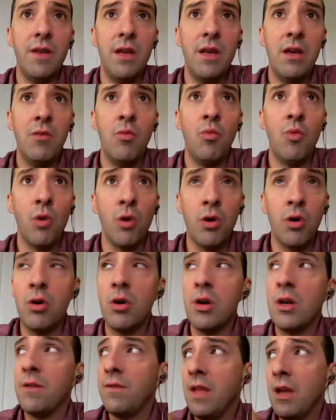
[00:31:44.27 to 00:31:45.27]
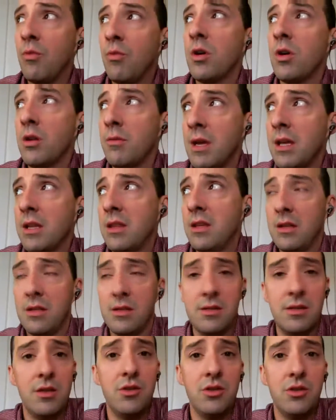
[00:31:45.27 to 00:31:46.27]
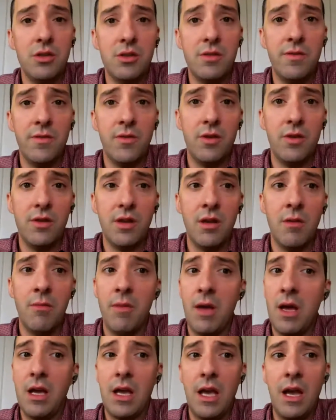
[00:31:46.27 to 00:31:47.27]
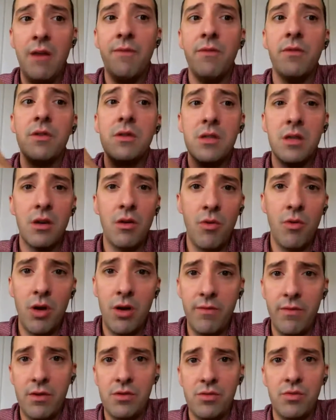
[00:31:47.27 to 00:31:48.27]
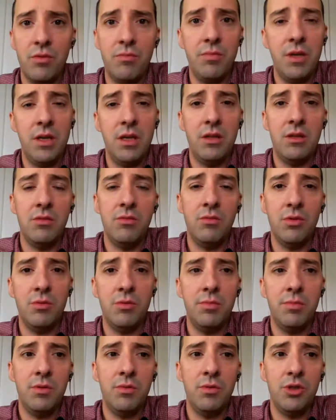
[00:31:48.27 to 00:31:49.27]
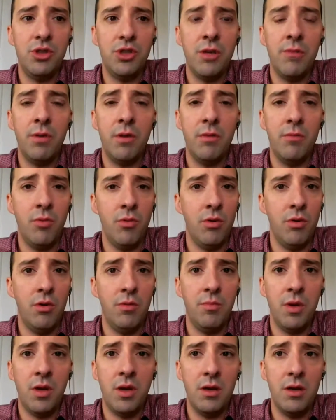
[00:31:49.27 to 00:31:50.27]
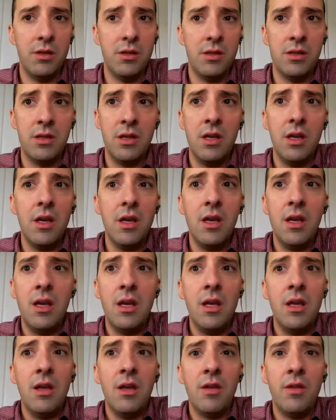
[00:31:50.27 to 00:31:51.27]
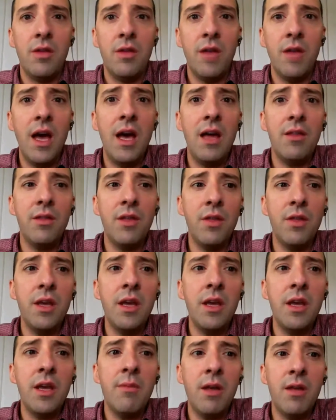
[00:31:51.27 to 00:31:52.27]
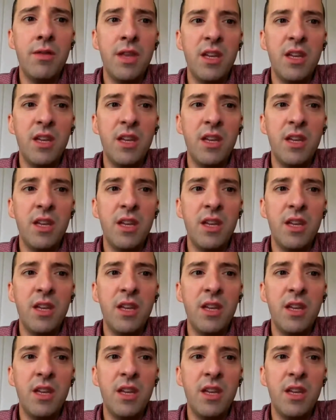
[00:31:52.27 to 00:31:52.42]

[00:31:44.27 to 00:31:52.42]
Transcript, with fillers: it were if they were to make the decision for it to come back, every single one of us would be would be, would jump on board because. Yeah that the thing about